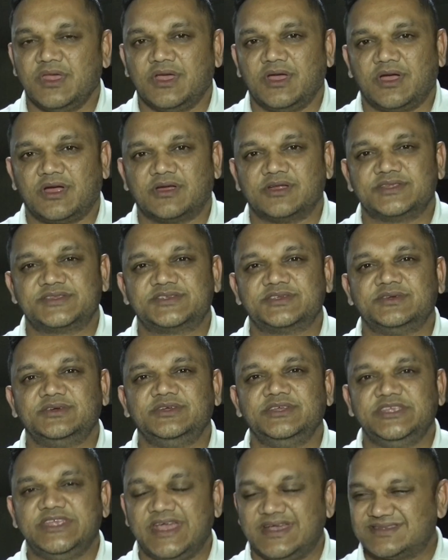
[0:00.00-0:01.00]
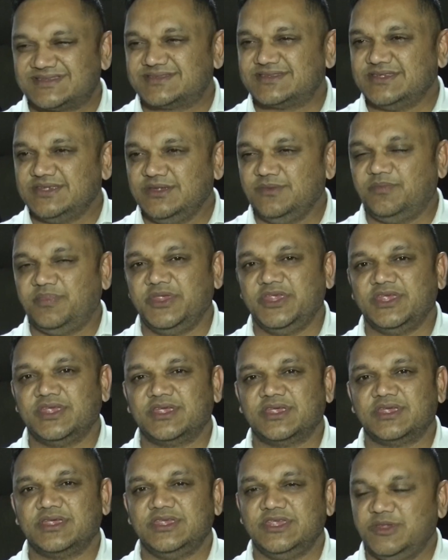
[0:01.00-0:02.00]
All right, so yes,
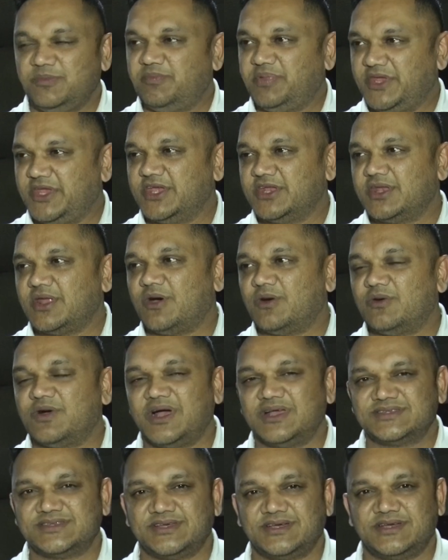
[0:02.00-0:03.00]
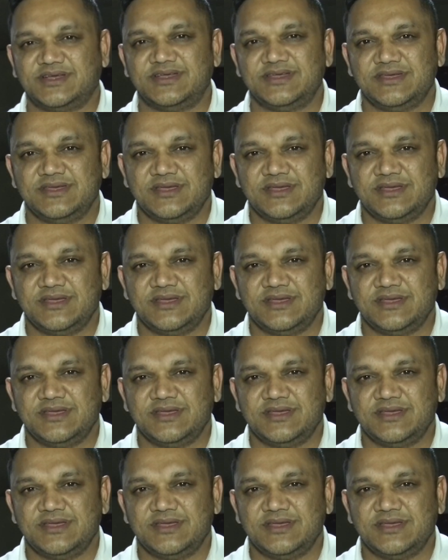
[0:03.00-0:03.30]
EPA, EPA now has a